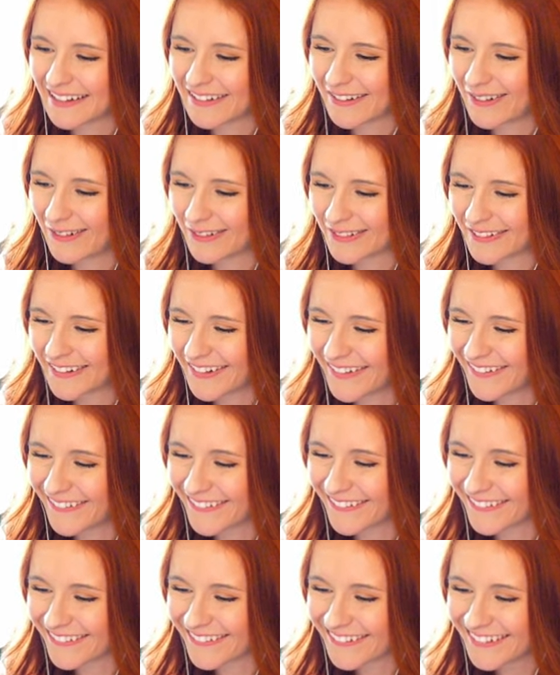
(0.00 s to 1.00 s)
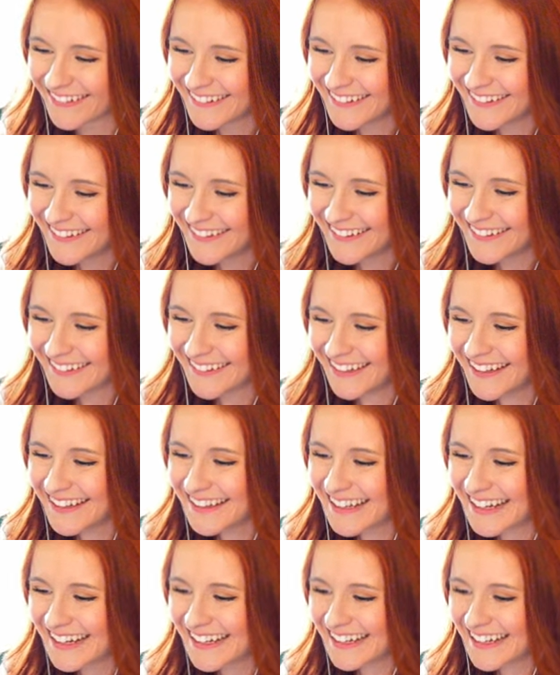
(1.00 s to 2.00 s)
Oh no. Not
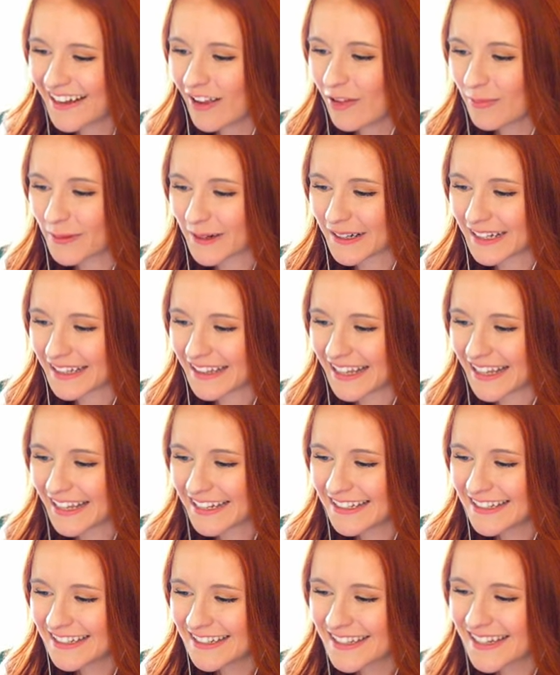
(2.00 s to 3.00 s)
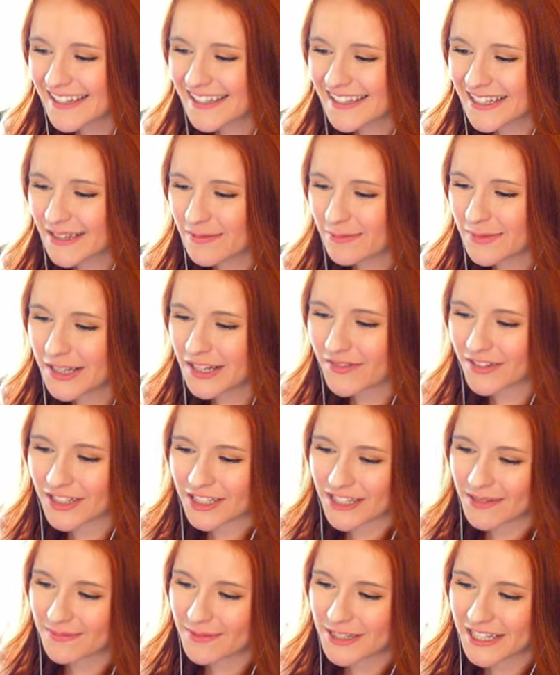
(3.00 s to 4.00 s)
that I need help or anything, just a bit of a
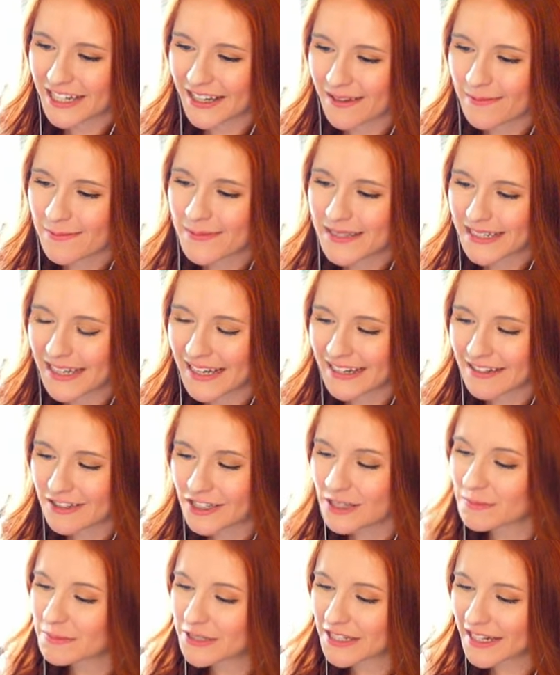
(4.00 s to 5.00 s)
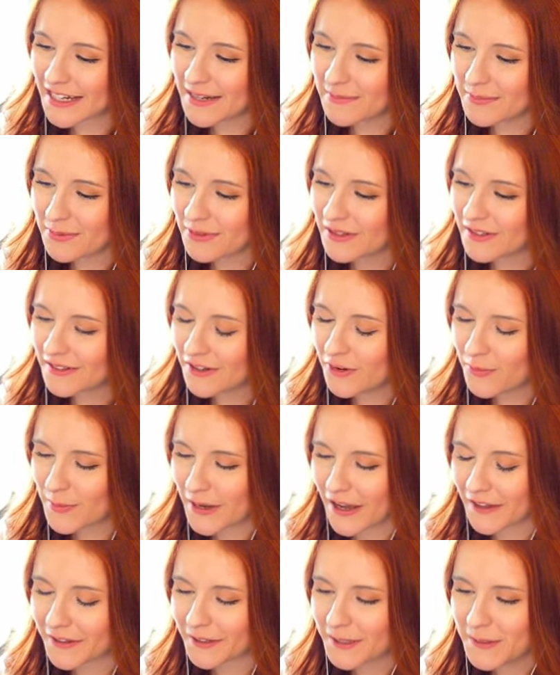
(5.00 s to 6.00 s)
shim-sham to get it ship shape. No
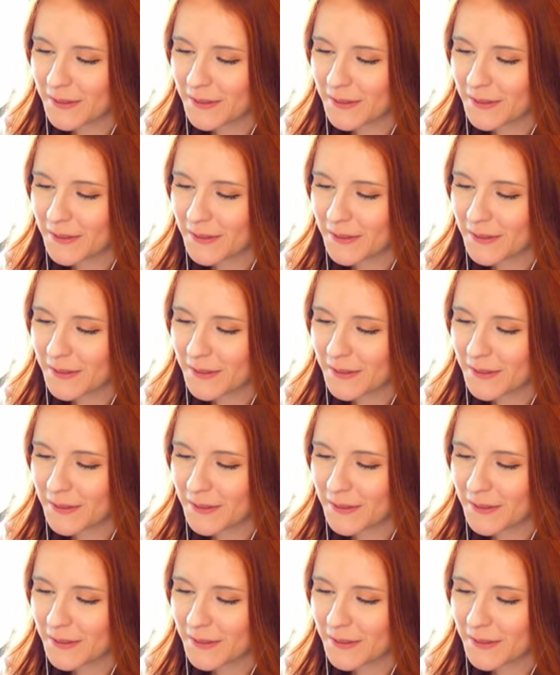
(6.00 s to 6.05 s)
bother.